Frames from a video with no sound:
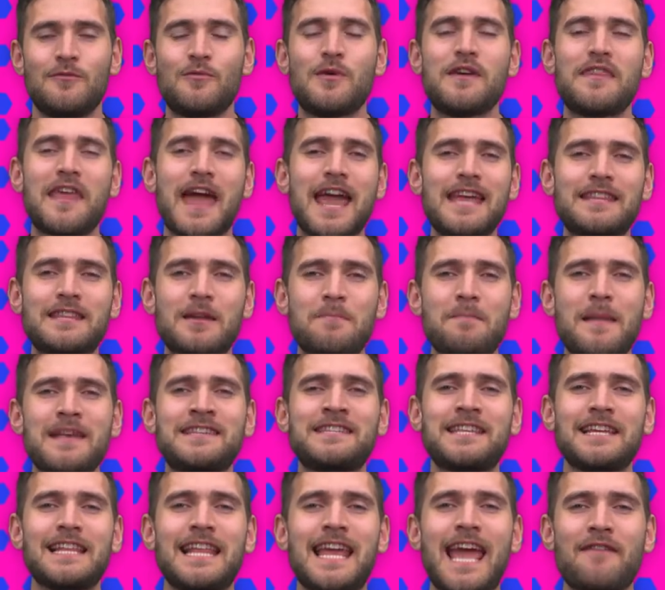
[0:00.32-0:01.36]
With a
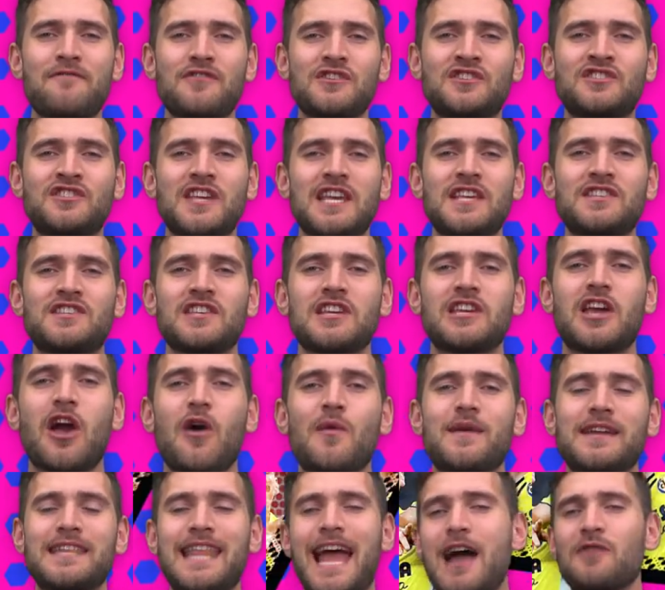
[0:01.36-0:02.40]
domestically average season
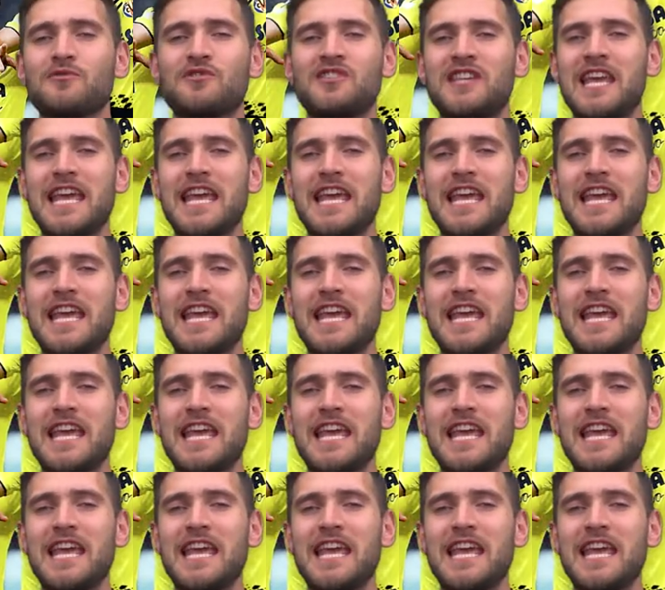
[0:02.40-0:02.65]
going down,